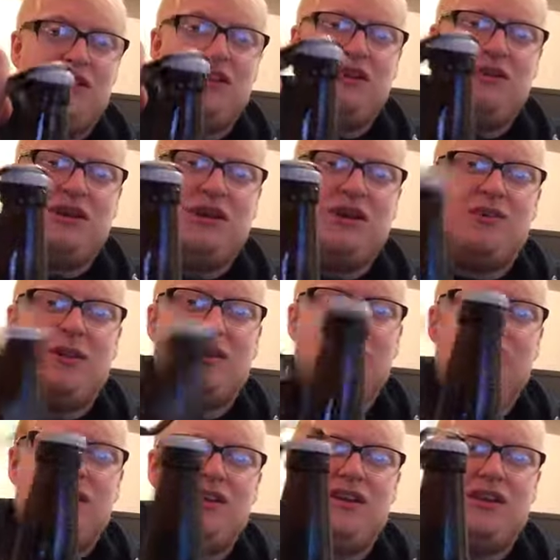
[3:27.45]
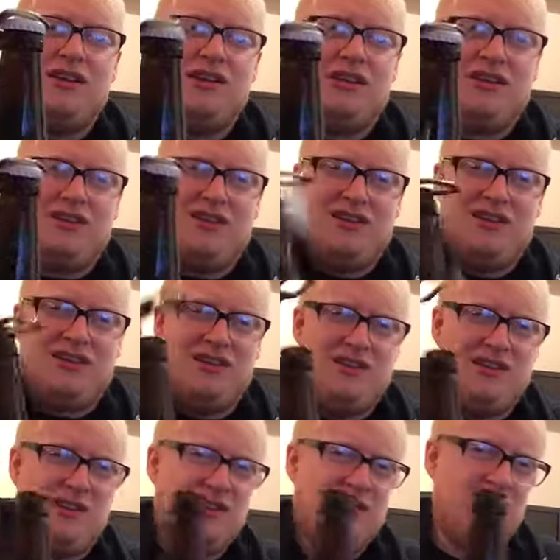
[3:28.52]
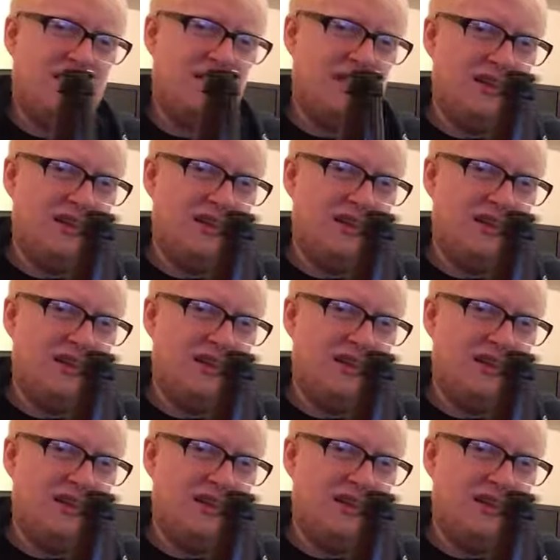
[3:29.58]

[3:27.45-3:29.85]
you don't care about that.